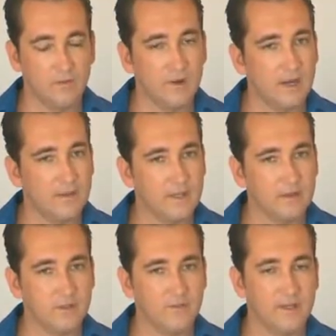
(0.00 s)
Rather,
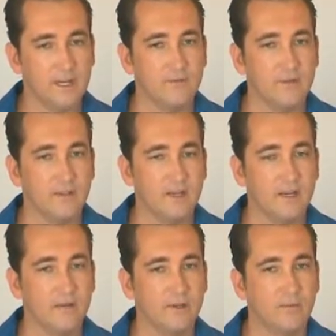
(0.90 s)
you would treat everything
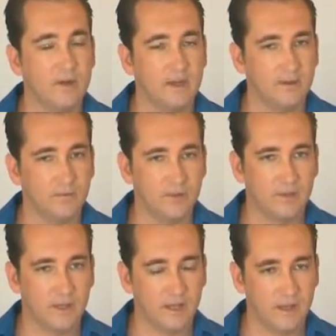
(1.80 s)
and everyone
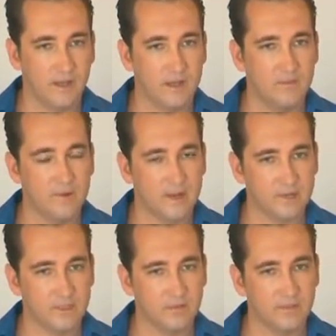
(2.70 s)
with care,
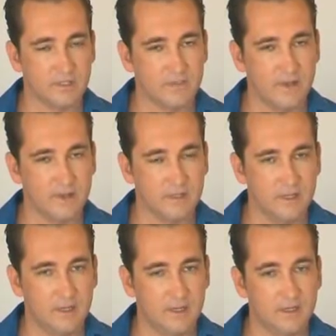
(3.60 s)
compassion, respect,
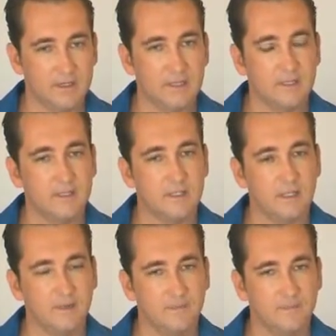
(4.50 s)
and
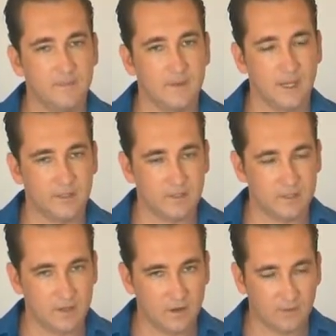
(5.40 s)
dignity, as
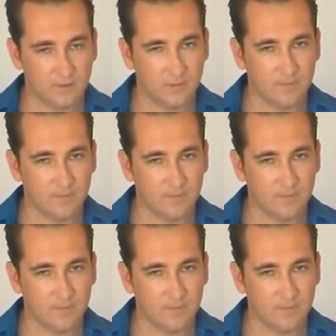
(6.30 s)
yourself.